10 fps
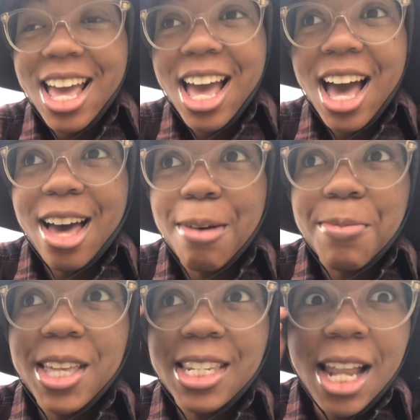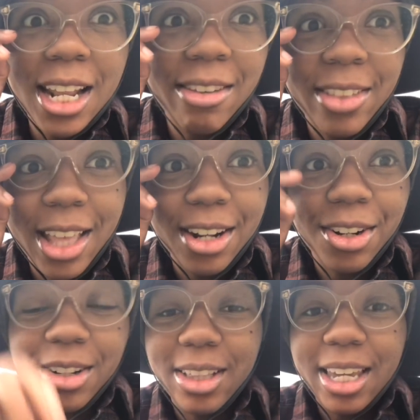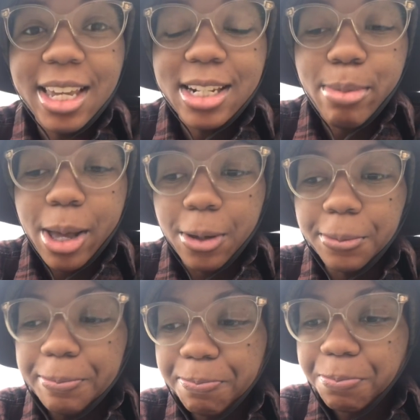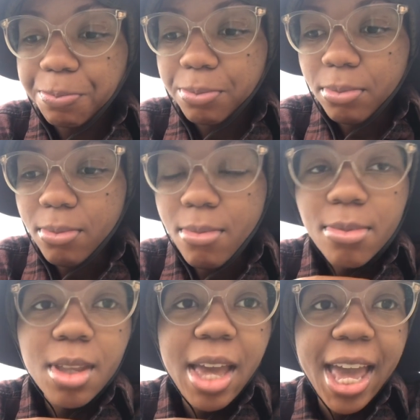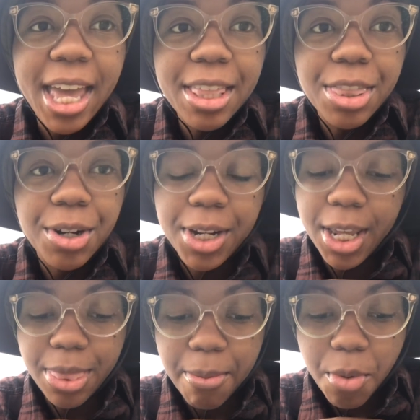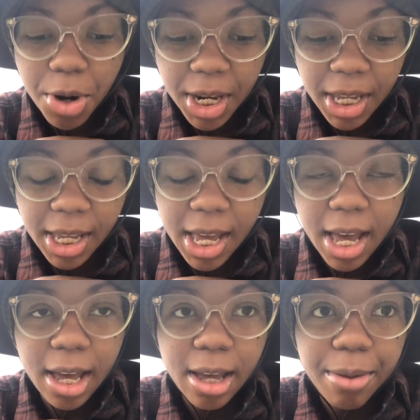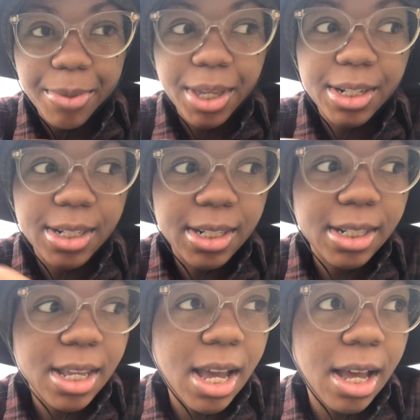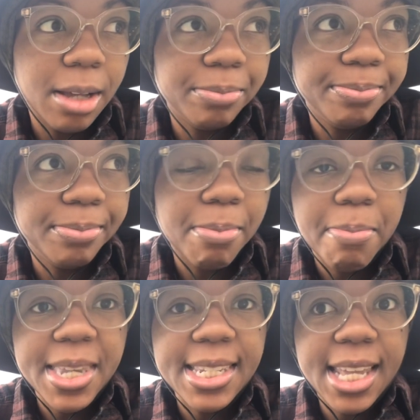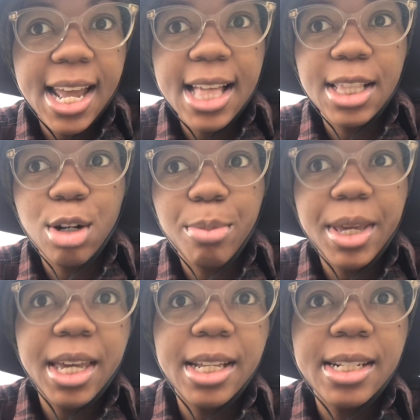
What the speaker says: It's not even that early. It's about 8:30 in the morning. It's misting a little bit.